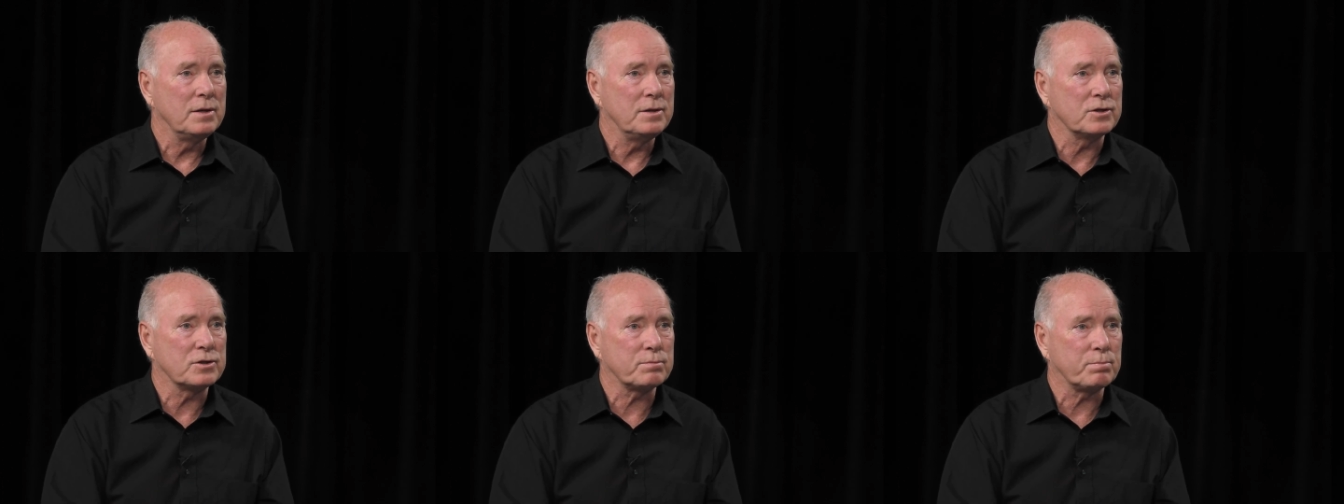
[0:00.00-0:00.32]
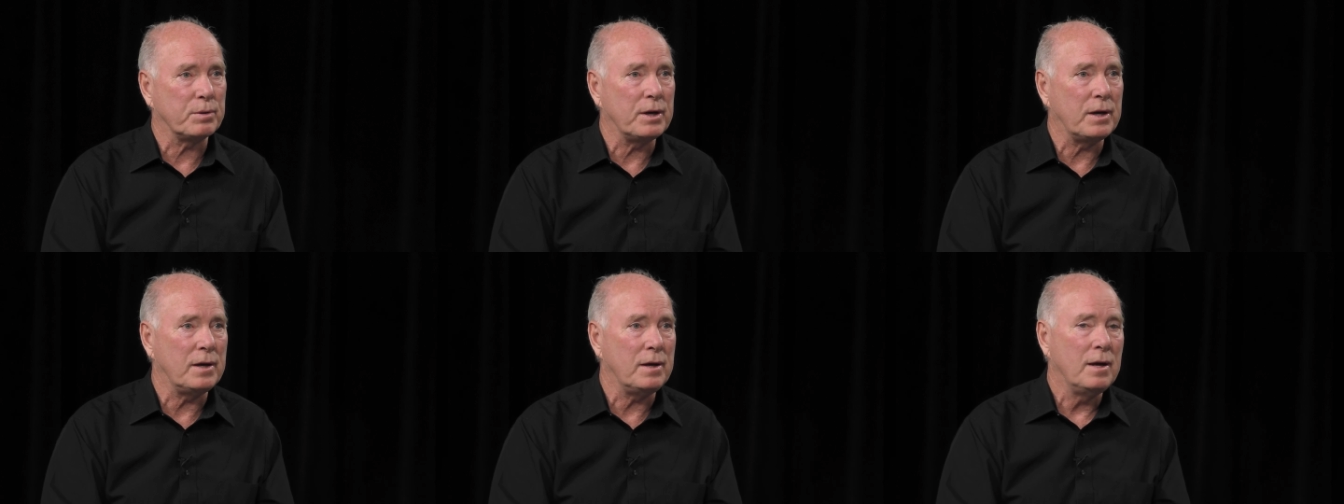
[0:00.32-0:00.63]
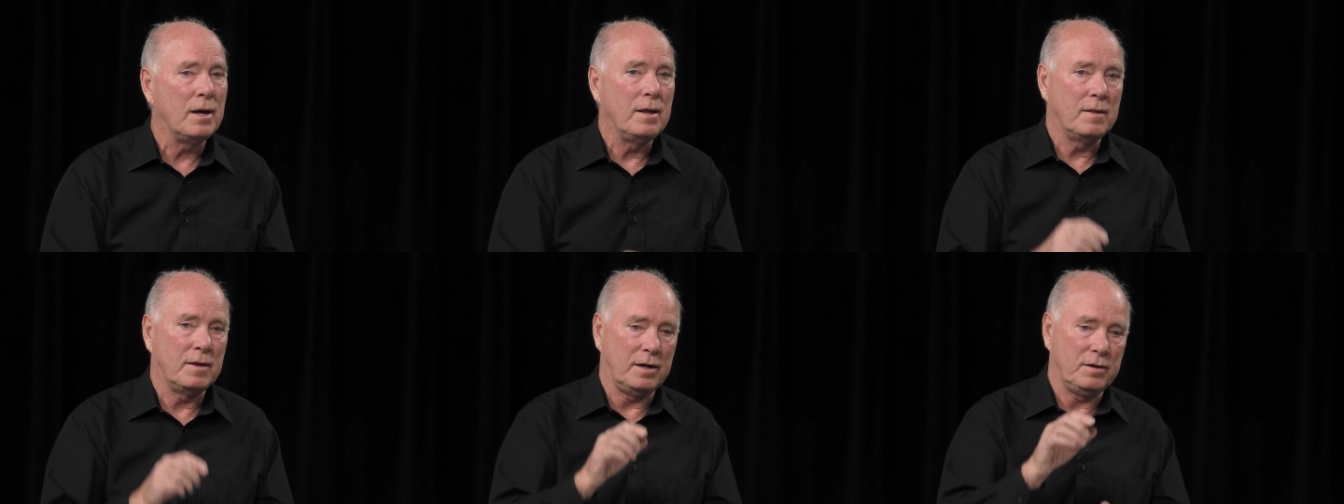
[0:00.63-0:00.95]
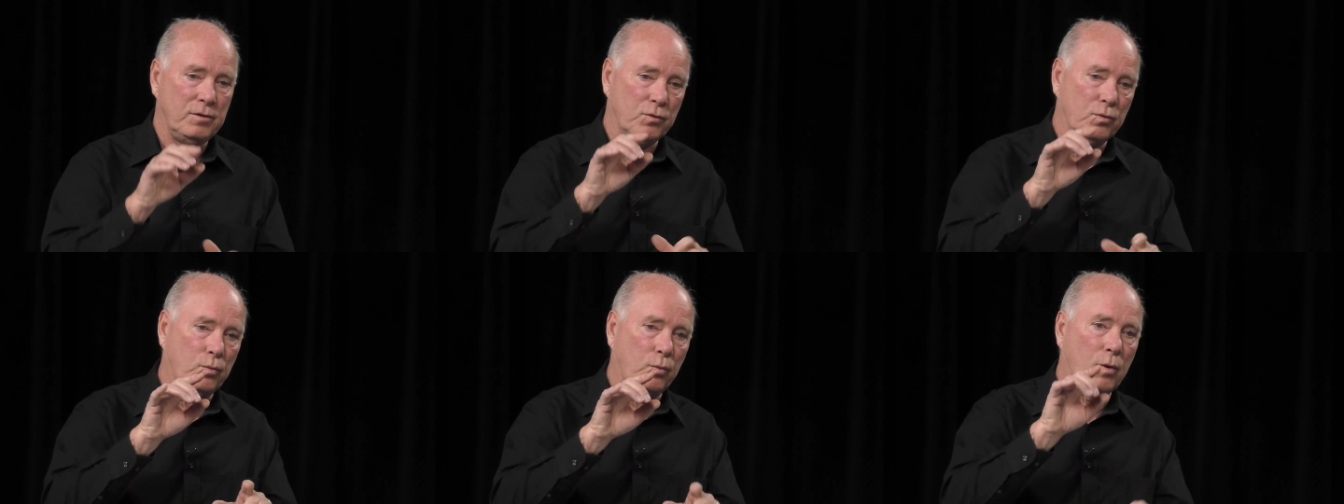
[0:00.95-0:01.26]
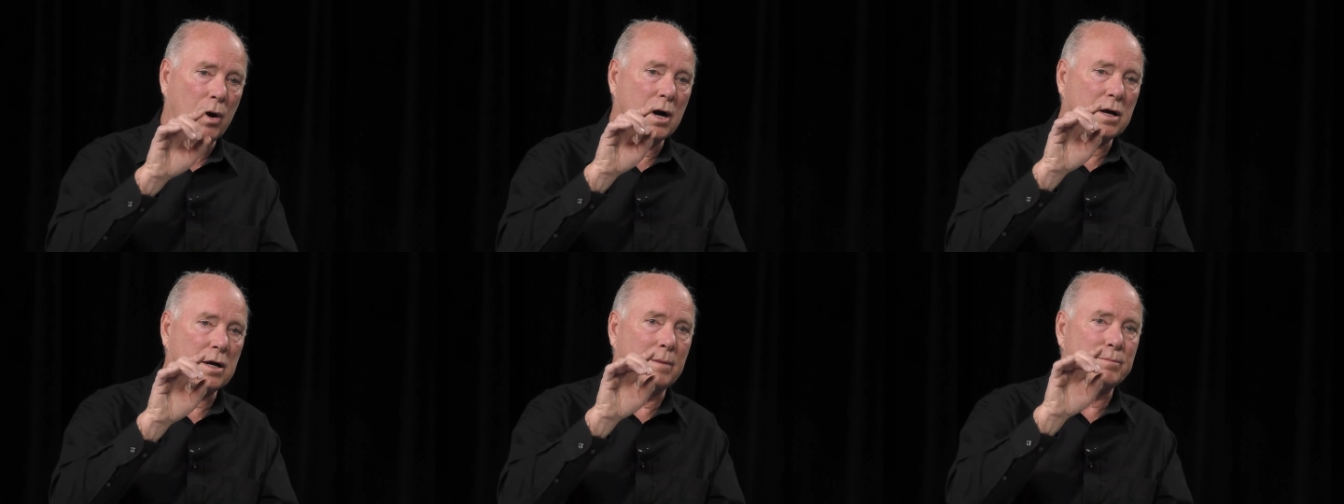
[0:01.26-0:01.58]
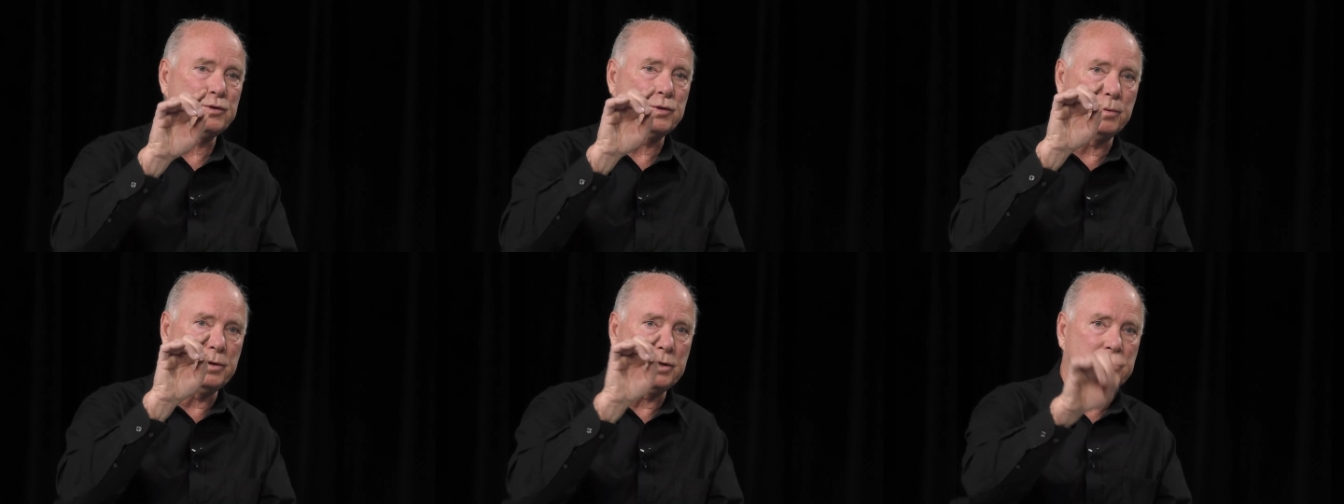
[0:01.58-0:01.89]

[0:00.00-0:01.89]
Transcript: display that you walk up to it,